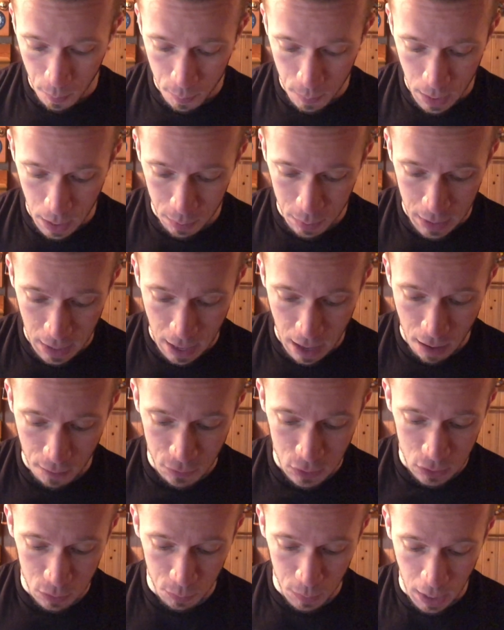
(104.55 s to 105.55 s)
Maybe they
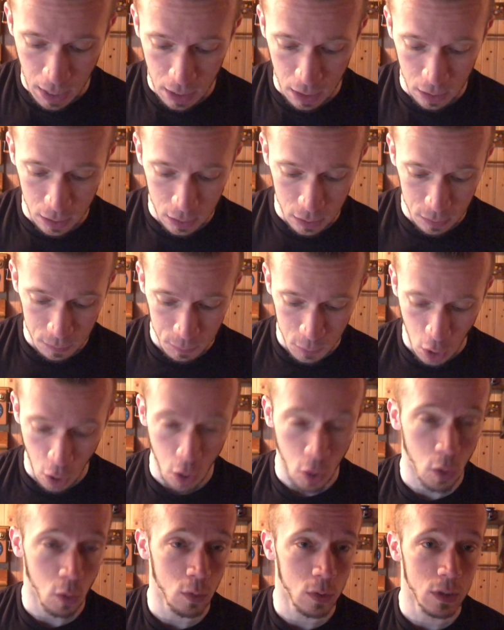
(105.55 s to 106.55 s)
have some kind of
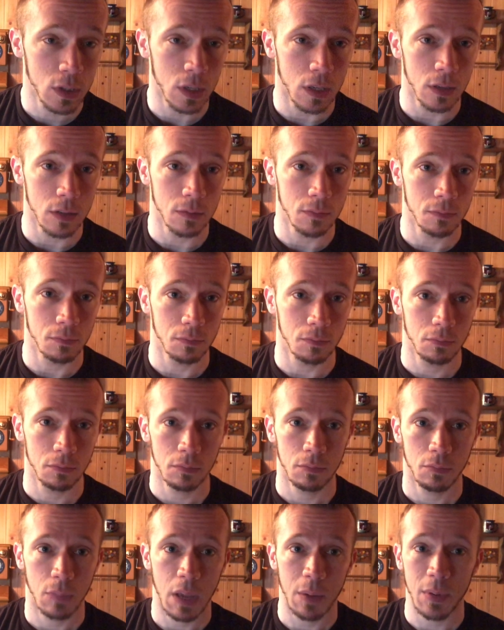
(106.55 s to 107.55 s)
codes, and
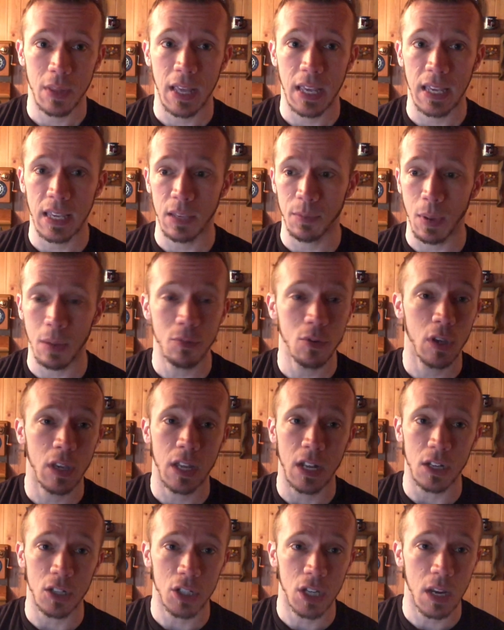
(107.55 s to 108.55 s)
maybe you can
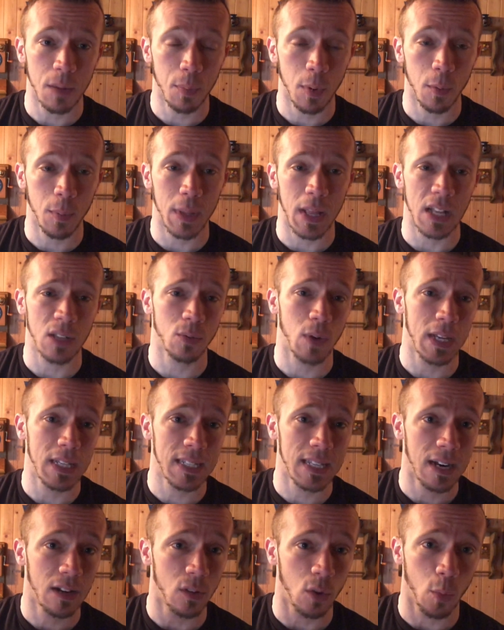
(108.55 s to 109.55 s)
get it cheaper. But that's what I
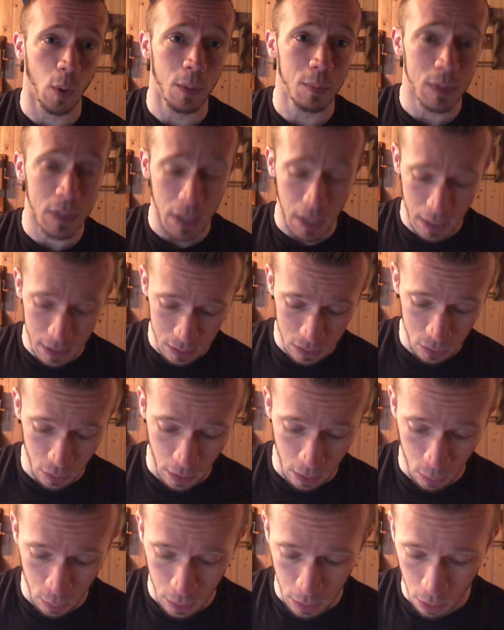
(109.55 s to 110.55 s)
seen on their website, so
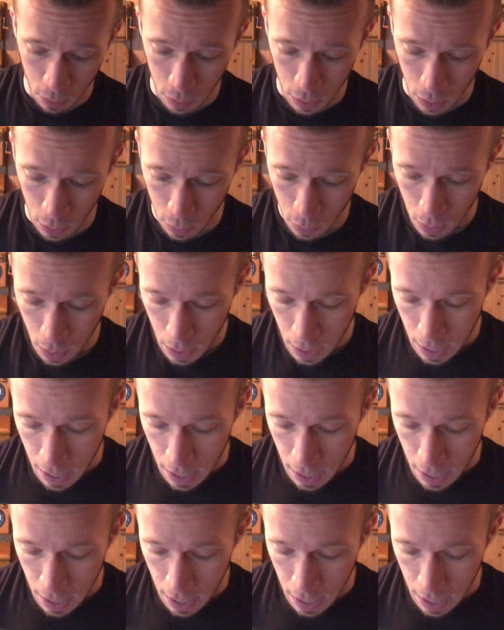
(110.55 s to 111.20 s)
I really don't know.